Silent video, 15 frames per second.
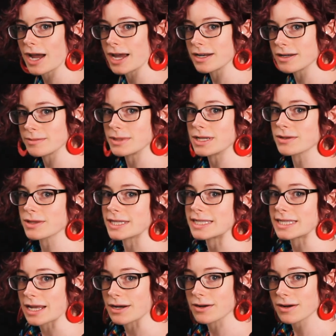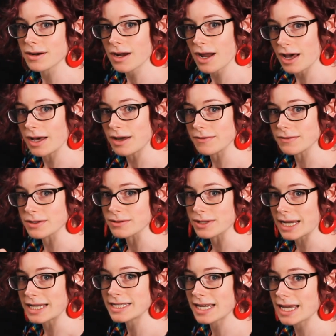item near the center of your
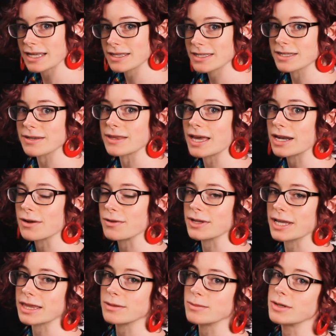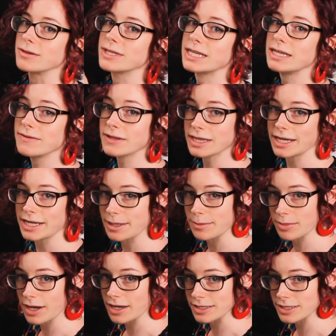light tent so that it'll get the most even lighting
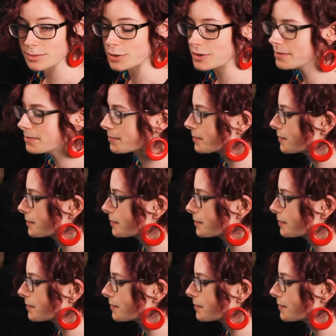possible.